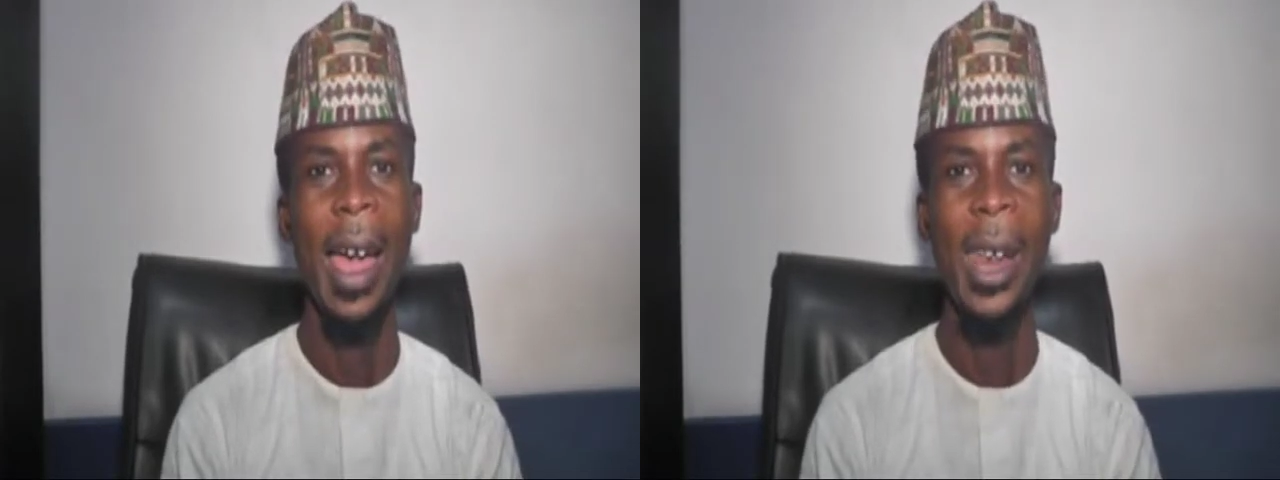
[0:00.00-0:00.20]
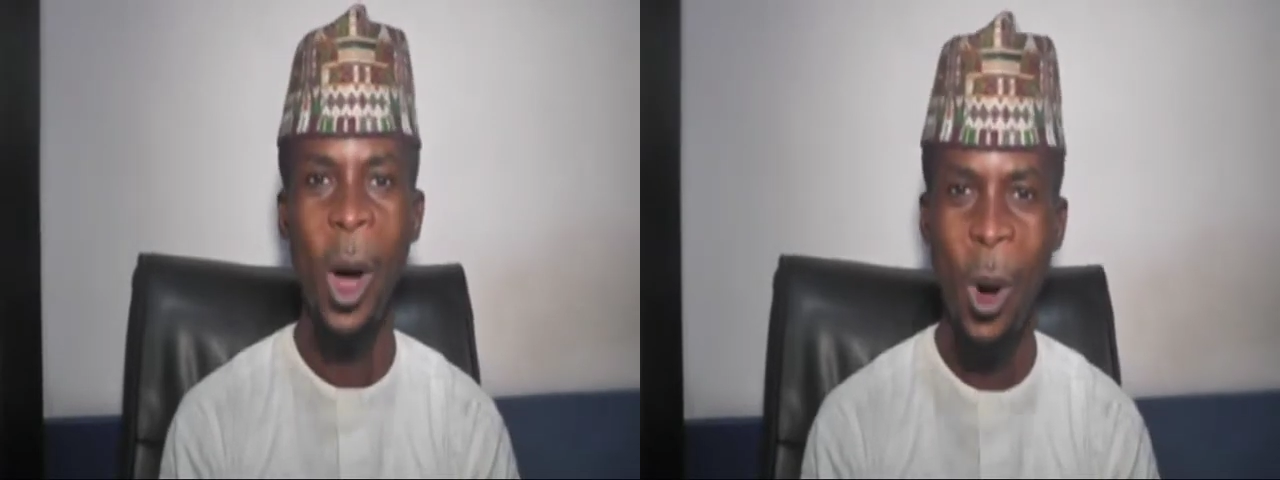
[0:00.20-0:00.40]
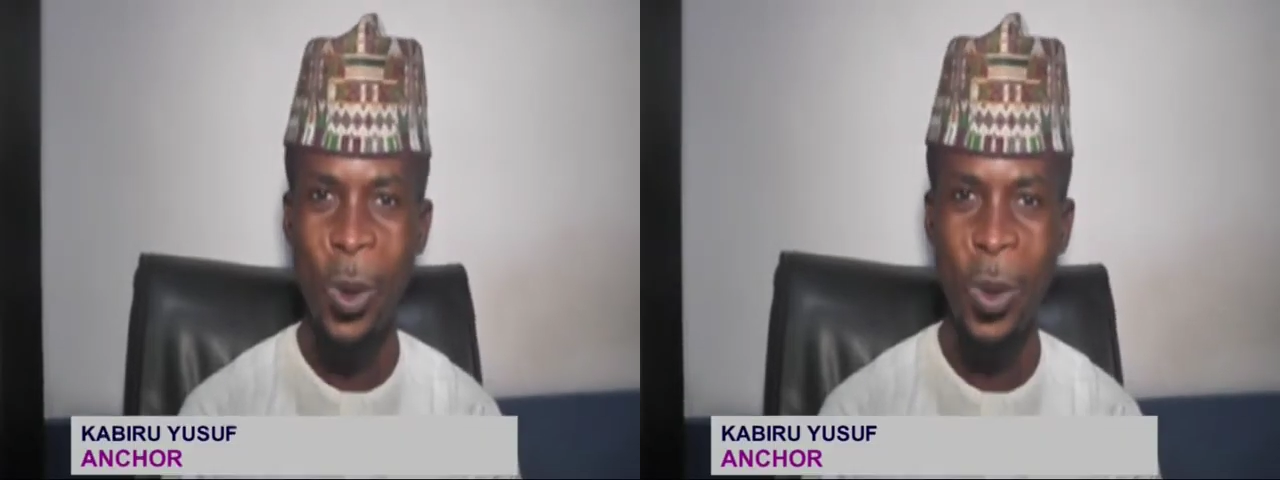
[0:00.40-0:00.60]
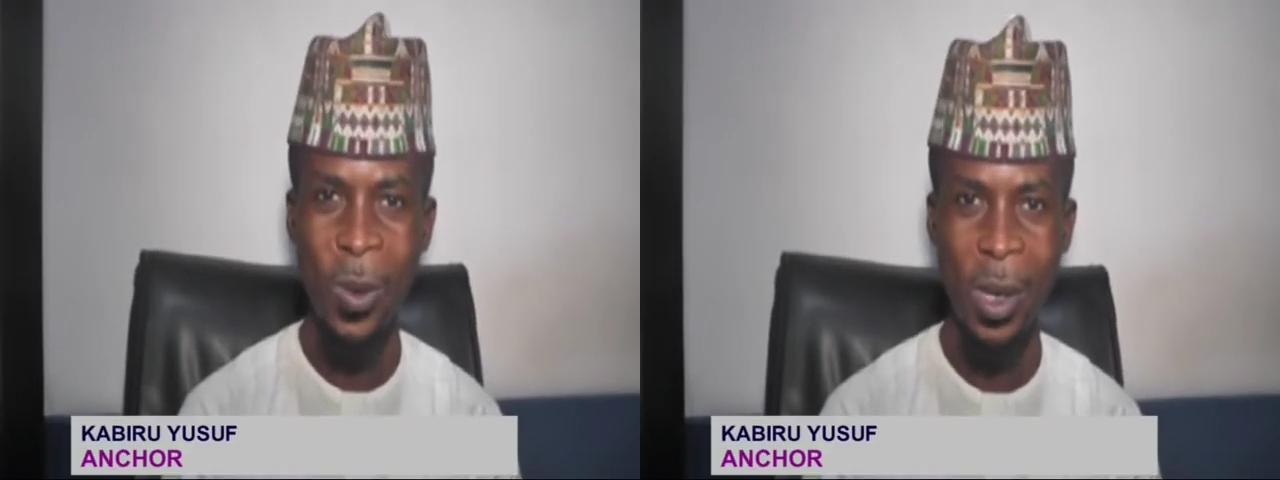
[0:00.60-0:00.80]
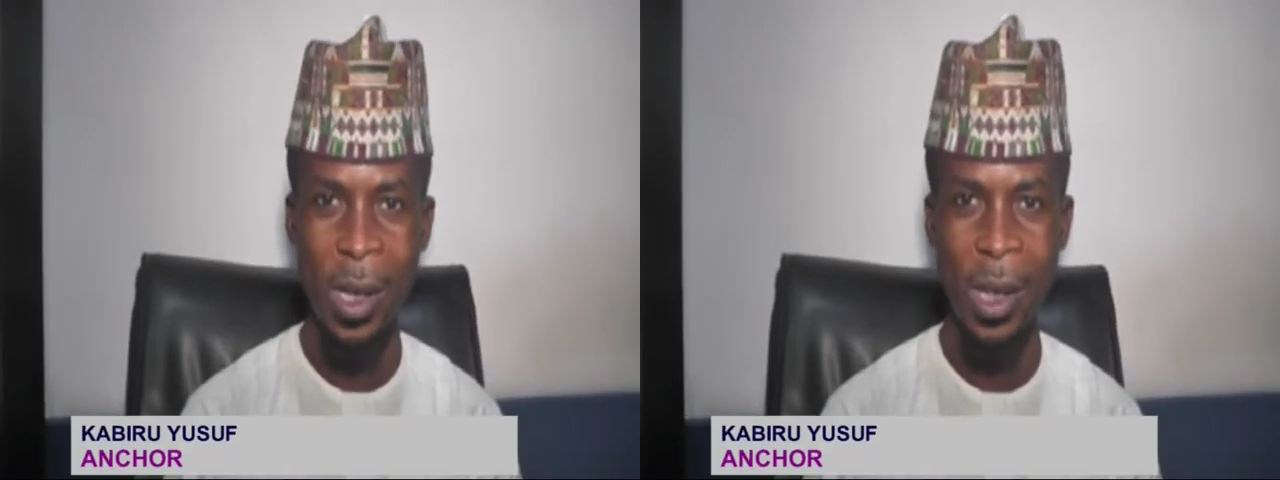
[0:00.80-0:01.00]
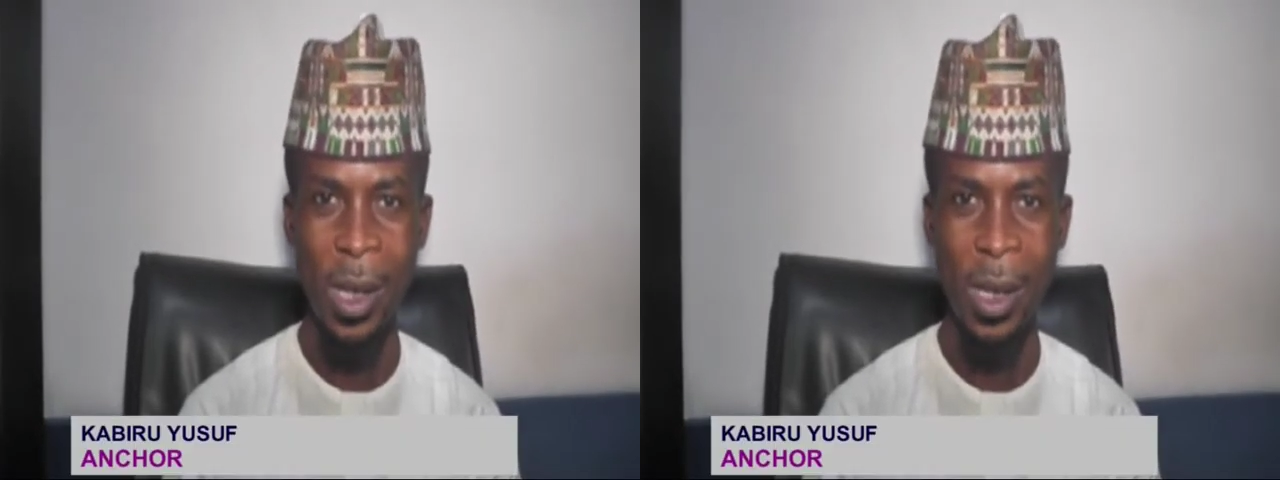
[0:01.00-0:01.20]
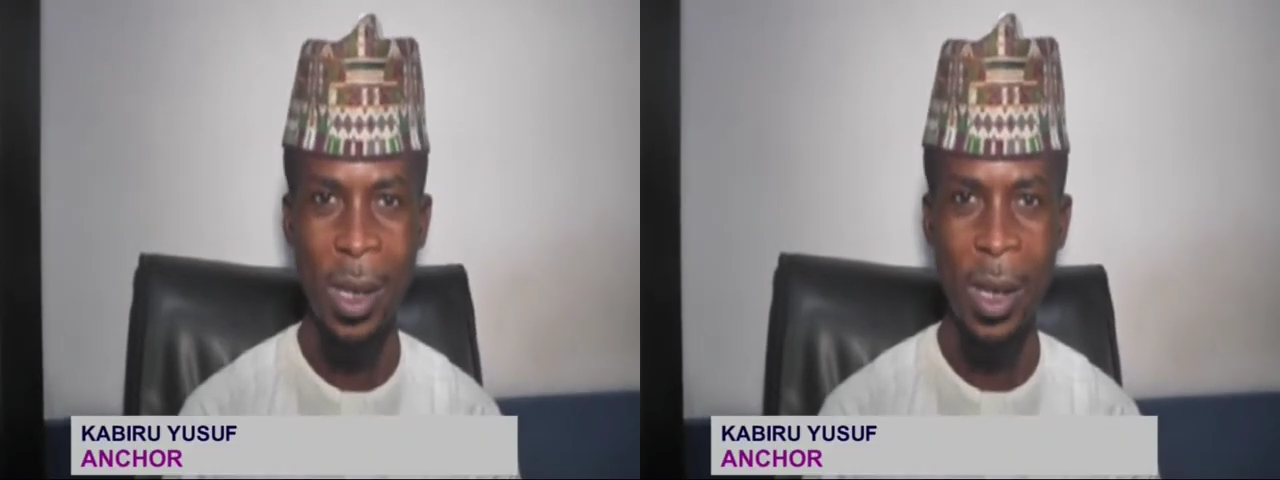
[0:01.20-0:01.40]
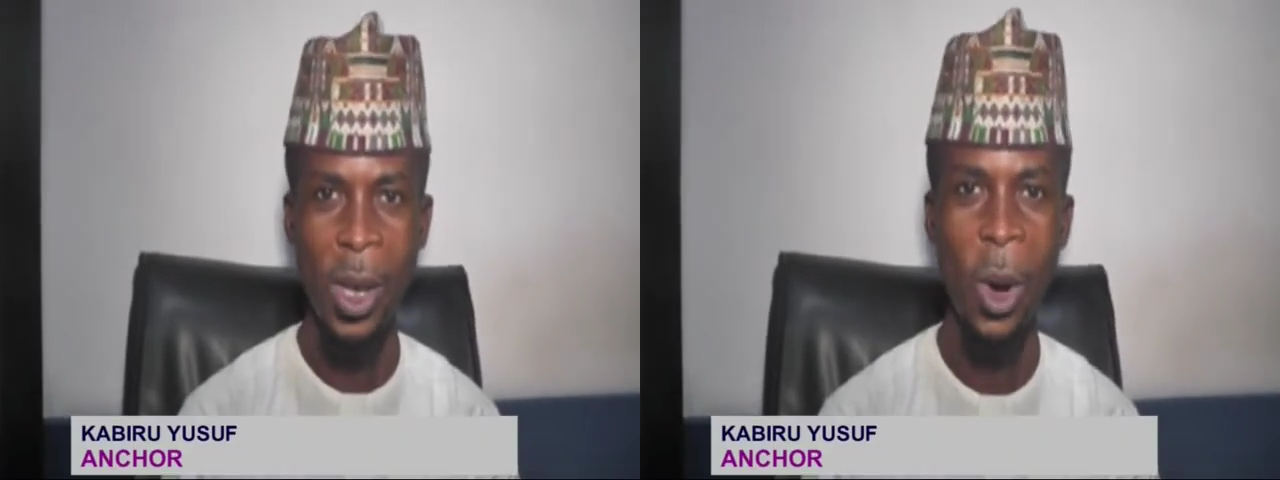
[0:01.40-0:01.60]
Hello, students.
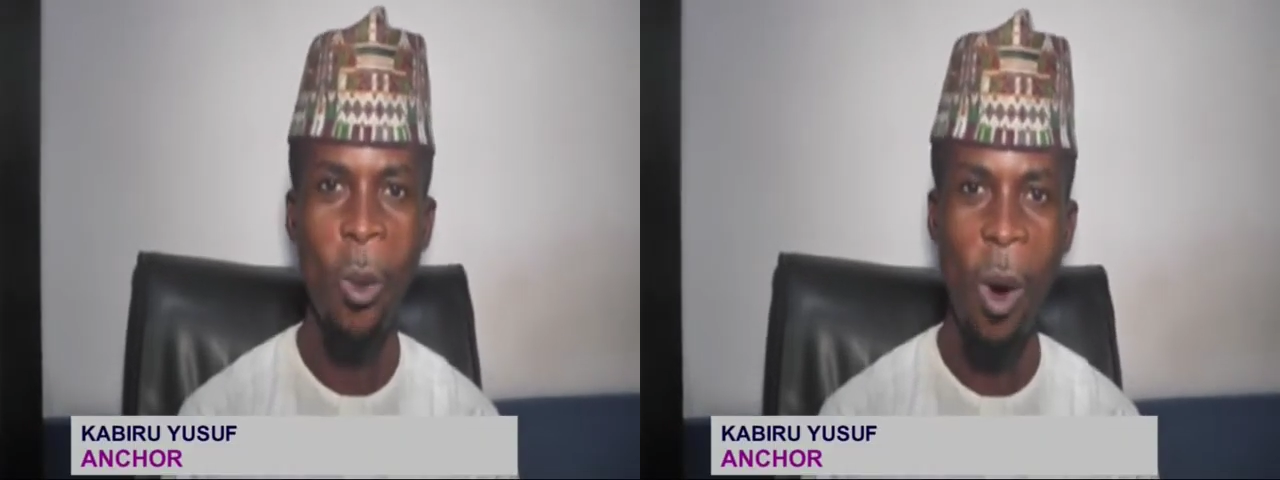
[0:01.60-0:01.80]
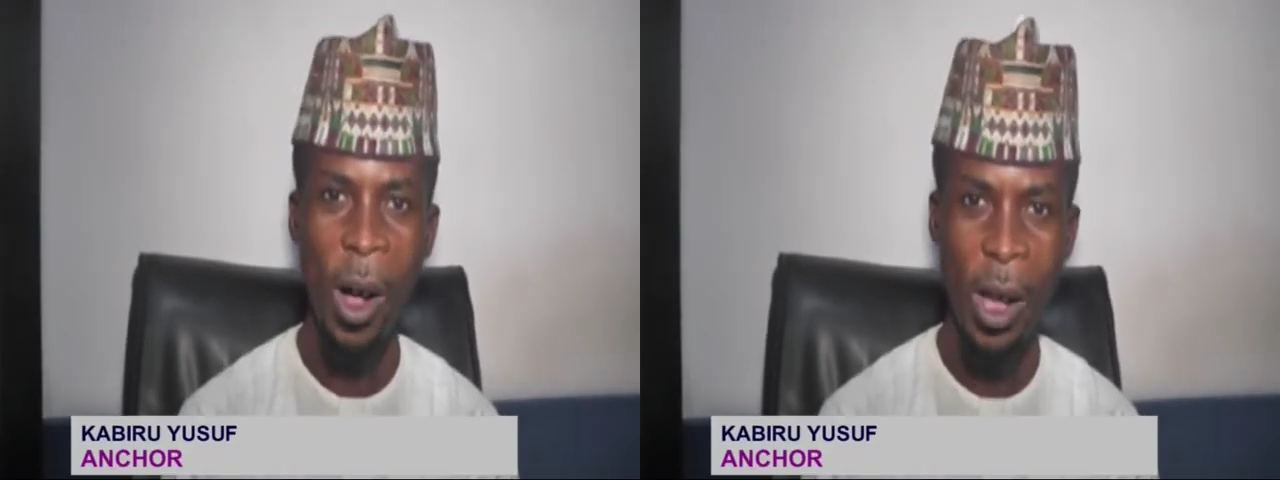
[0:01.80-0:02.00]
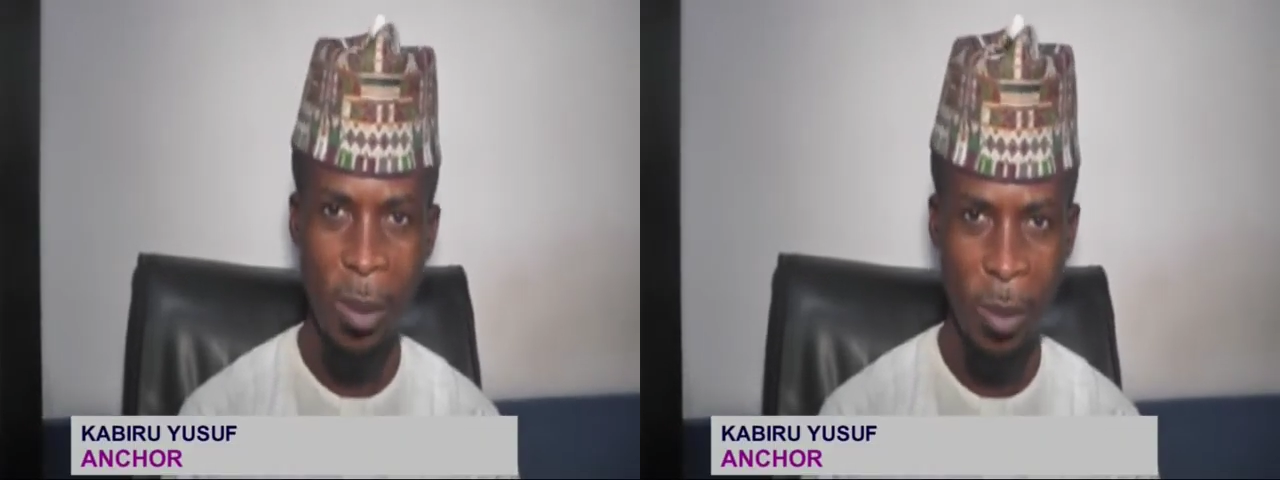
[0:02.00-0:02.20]
You're welcome